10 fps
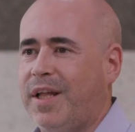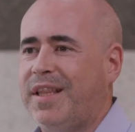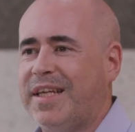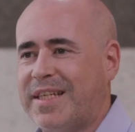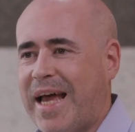
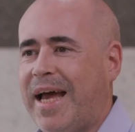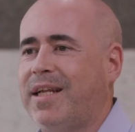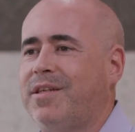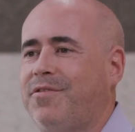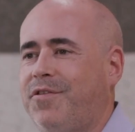This
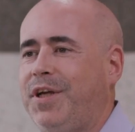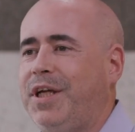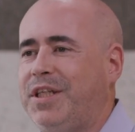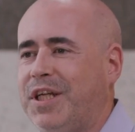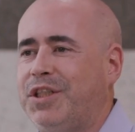
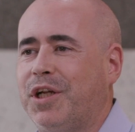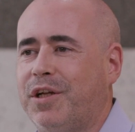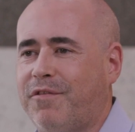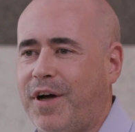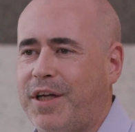hands-free digital
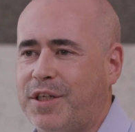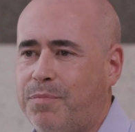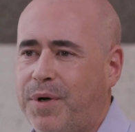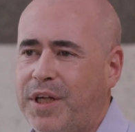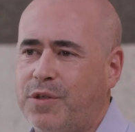device
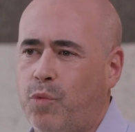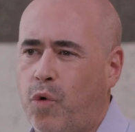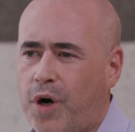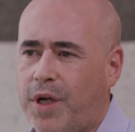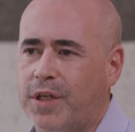brings
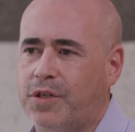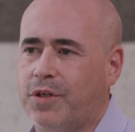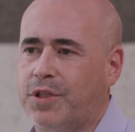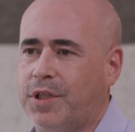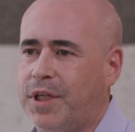work
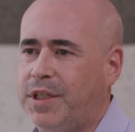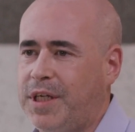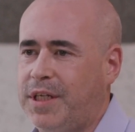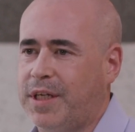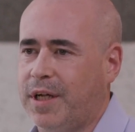instruction and
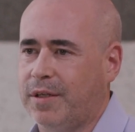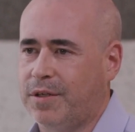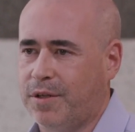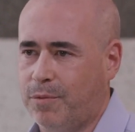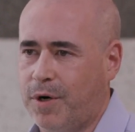detail
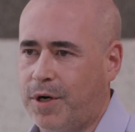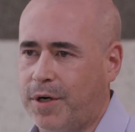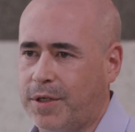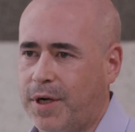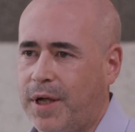to the
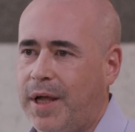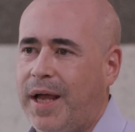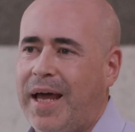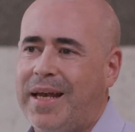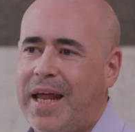worker
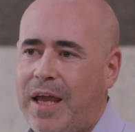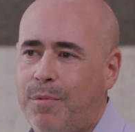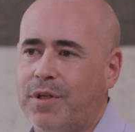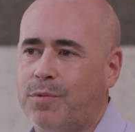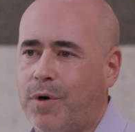and
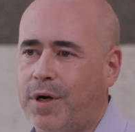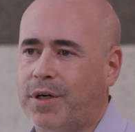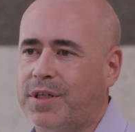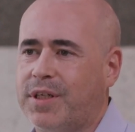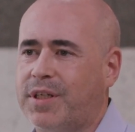enables
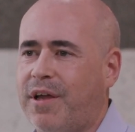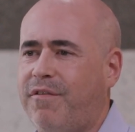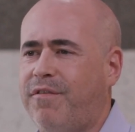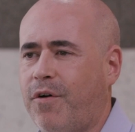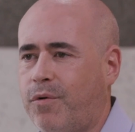workers to stay
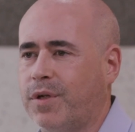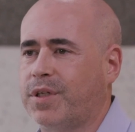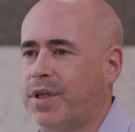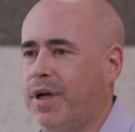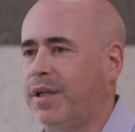
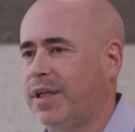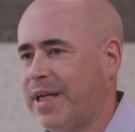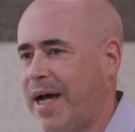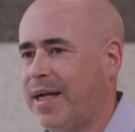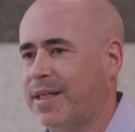focused on the
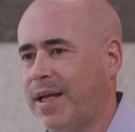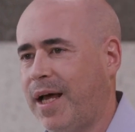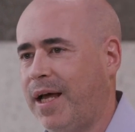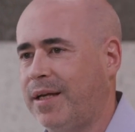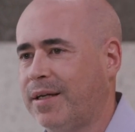task at
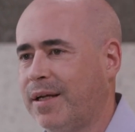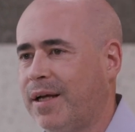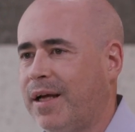hand,